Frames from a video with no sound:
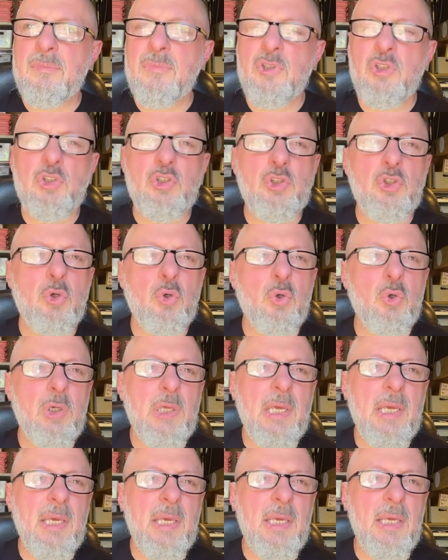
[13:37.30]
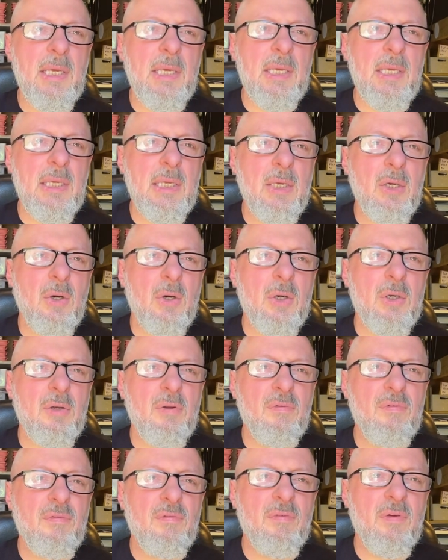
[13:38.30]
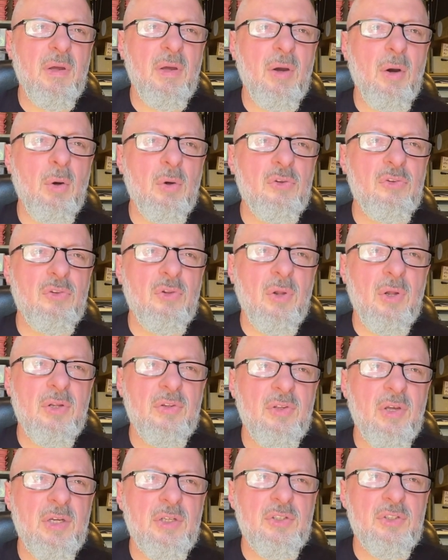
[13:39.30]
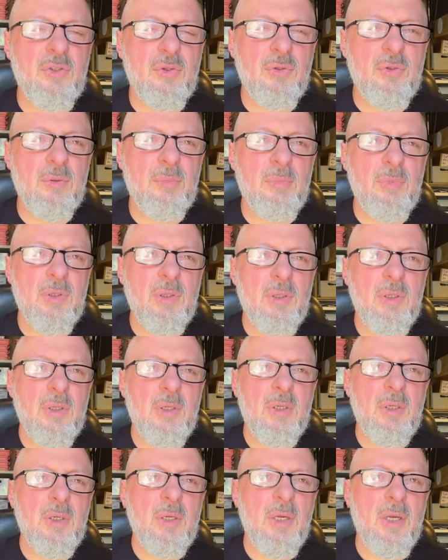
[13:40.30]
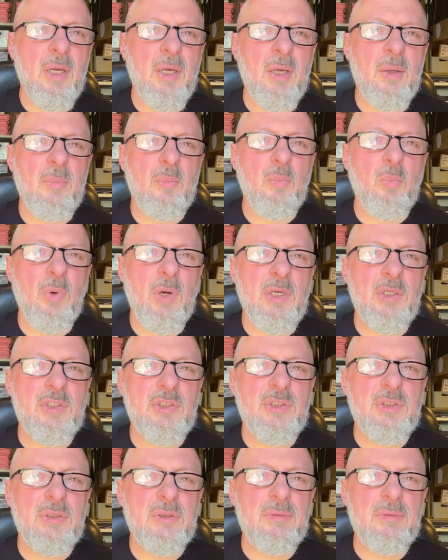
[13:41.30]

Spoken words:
chalky kind of oxidization on them, which